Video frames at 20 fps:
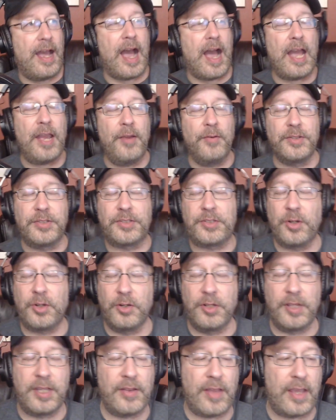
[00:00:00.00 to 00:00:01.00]
I was
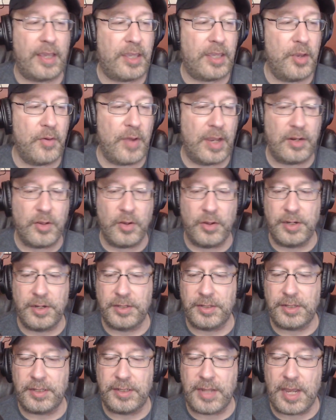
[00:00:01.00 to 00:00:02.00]
totally like you. I'd go
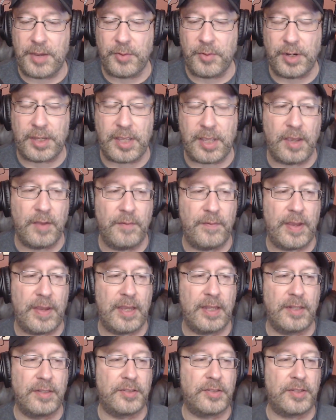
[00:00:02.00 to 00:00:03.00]
to networking
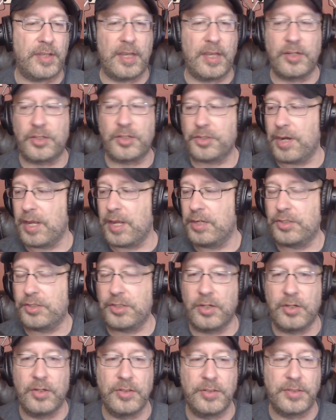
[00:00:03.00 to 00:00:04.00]
events and trade
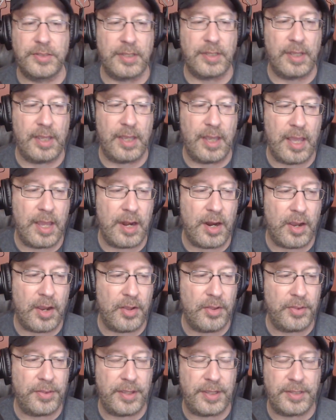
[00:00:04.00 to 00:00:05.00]
shows and
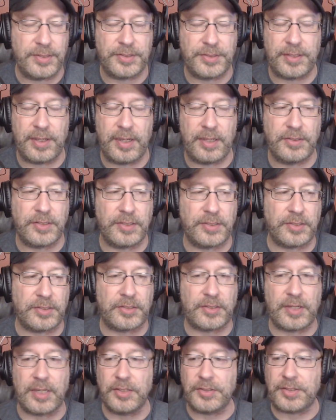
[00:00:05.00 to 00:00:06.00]
all these things as a
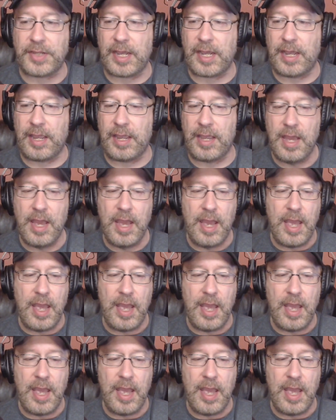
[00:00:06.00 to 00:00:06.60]
sales guy,